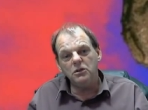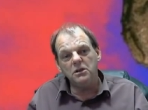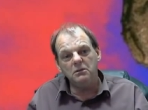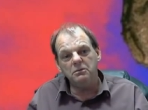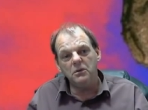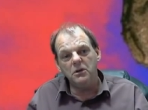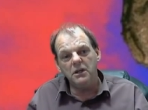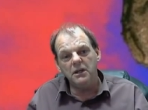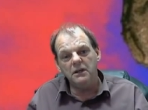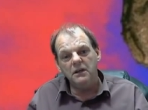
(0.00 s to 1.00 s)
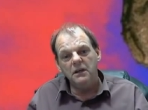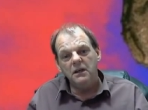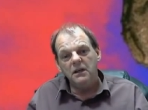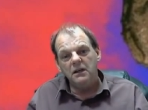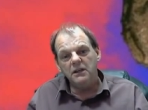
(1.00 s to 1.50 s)
good stuff for you.
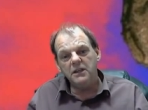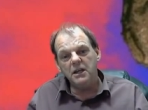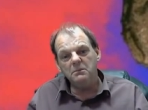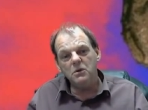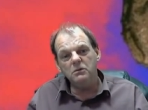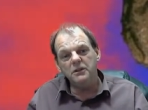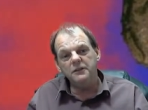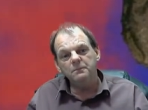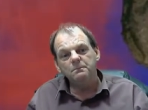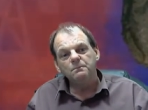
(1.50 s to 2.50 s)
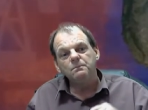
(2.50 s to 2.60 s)
Let's keep moving.